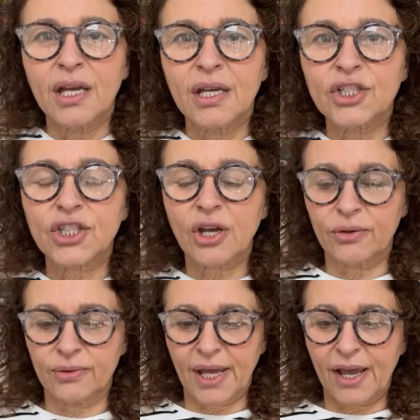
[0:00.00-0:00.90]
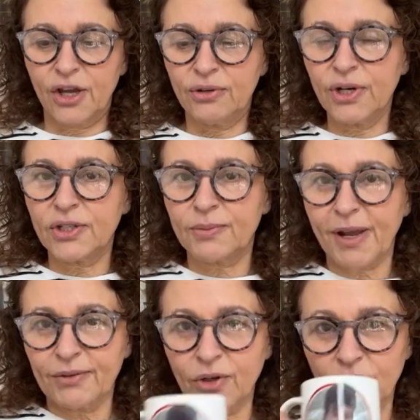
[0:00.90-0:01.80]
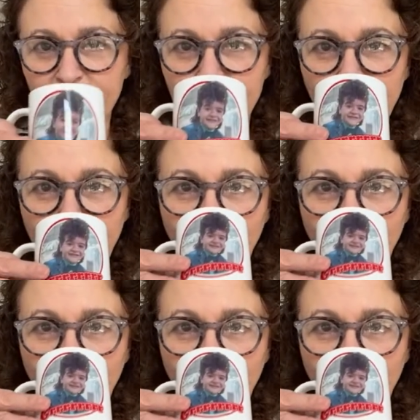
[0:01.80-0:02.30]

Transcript: so, who knows about NOS?